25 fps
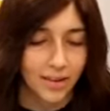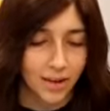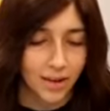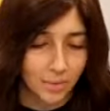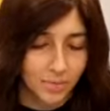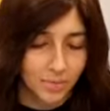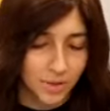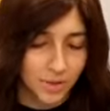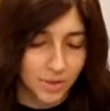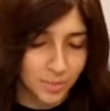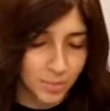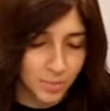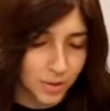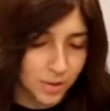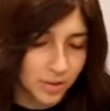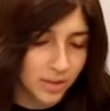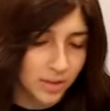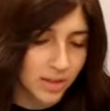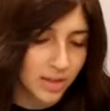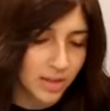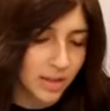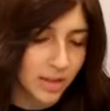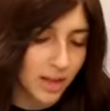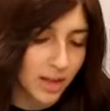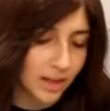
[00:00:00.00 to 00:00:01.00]
comes his
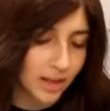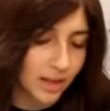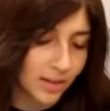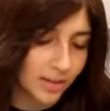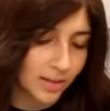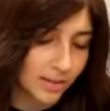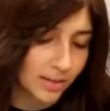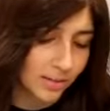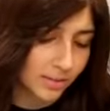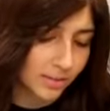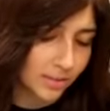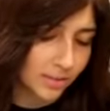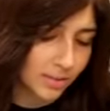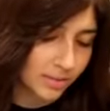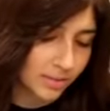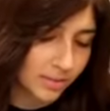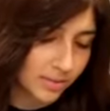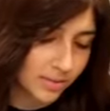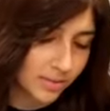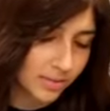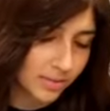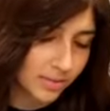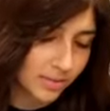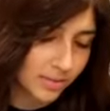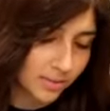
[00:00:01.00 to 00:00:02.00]
birthday, and,
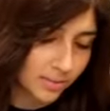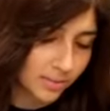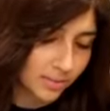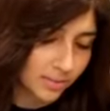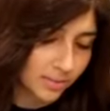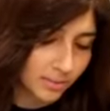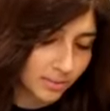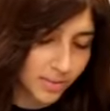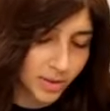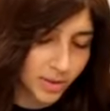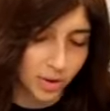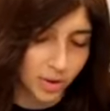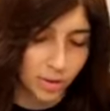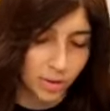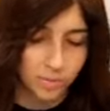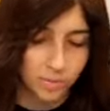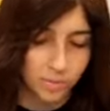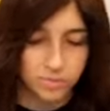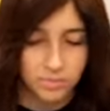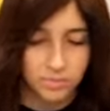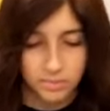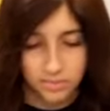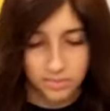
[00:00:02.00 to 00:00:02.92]
you know,